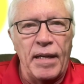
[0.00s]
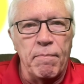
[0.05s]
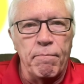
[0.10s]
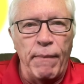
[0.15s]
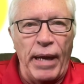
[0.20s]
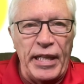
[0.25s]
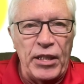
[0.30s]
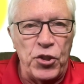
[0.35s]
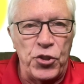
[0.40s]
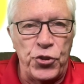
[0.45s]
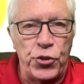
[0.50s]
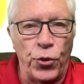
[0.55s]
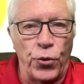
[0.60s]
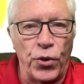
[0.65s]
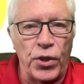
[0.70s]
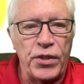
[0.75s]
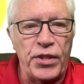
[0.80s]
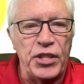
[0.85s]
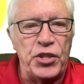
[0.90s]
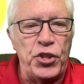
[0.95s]
Make
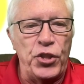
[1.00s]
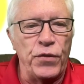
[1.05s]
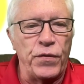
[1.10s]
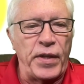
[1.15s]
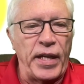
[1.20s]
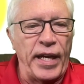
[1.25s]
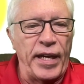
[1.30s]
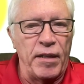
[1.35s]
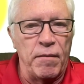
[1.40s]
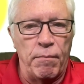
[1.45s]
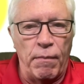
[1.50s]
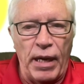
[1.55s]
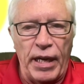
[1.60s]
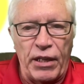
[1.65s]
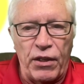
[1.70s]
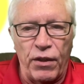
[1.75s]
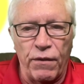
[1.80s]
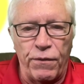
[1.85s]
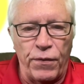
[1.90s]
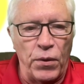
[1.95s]
sure that you've got a
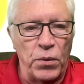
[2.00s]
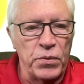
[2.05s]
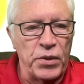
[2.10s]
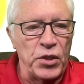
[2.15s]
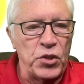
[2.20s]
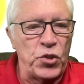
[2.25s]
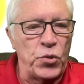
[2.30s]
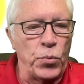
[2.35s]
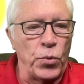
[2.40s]
microphone that's